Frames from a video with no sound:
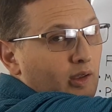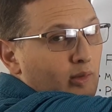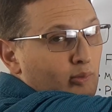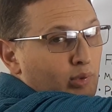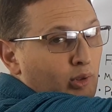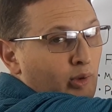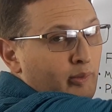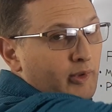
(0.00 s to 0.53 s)

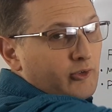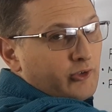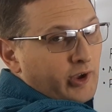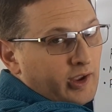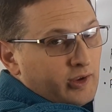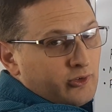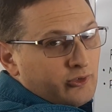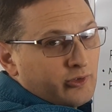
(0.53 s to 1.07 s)
employment
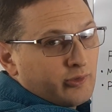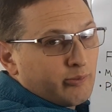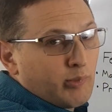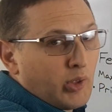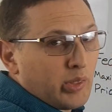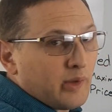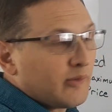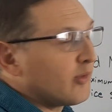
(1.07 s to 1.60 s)
change
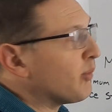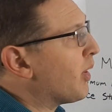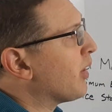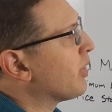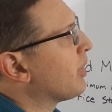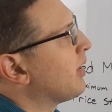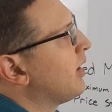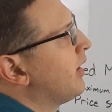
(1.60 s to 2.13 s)
month over
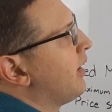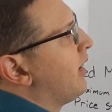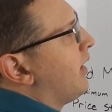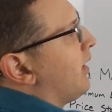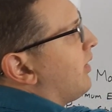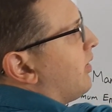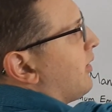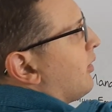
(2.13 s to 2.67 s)
month,
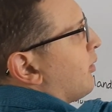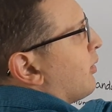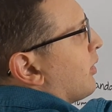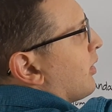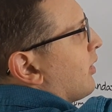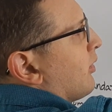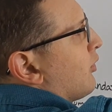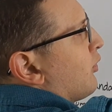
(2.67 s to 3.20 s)
there
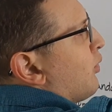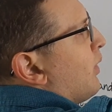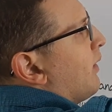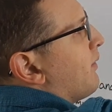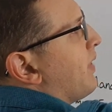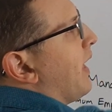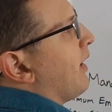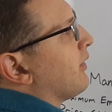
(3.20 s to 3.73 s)
were
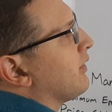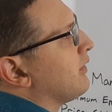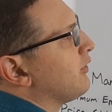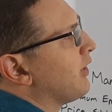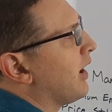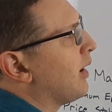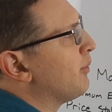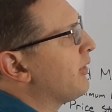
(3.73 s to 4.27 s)
12,000
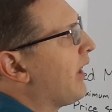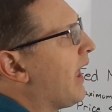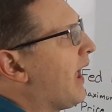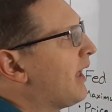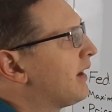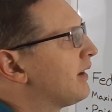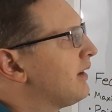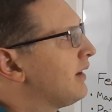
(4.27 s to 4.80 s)
jobs
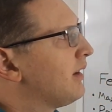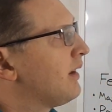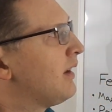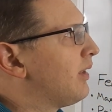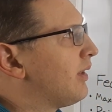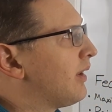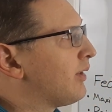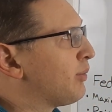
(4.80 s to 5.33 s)
added.
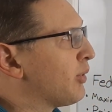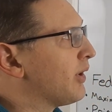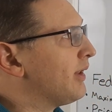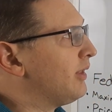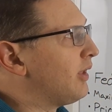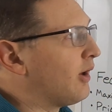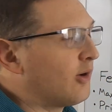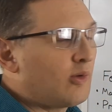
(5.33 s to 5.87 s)
That's pretty
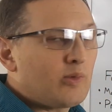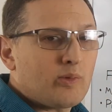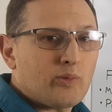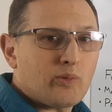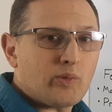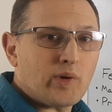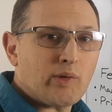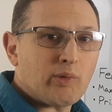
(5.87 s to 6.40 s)
low.
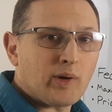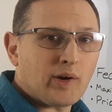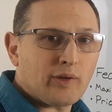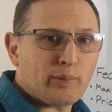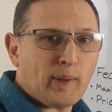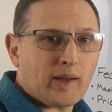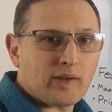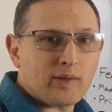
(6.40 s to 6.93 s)
We were
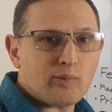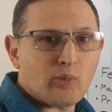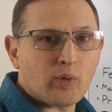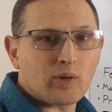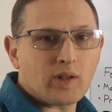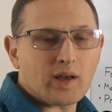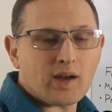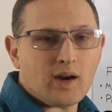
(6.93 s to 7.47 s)
expecting
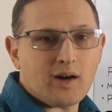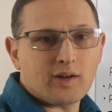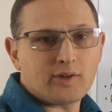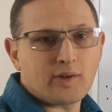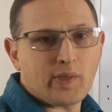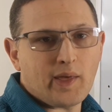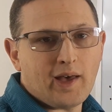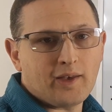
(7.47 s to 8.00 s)
more like
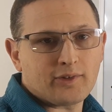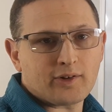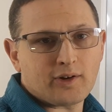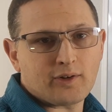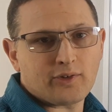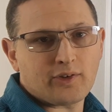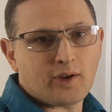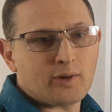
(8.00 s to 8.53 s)
100,000
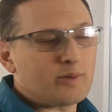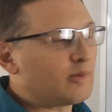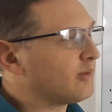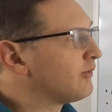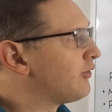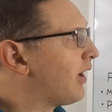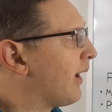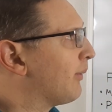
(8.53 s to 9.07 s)
or so
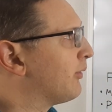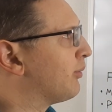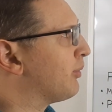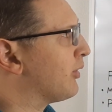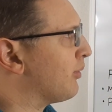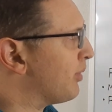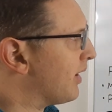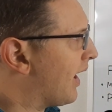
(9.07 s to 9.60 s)
jobs
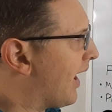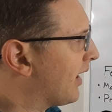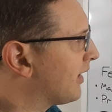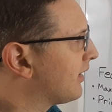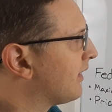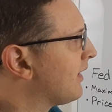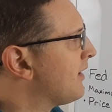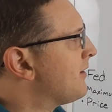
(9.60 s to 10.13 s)
to be added.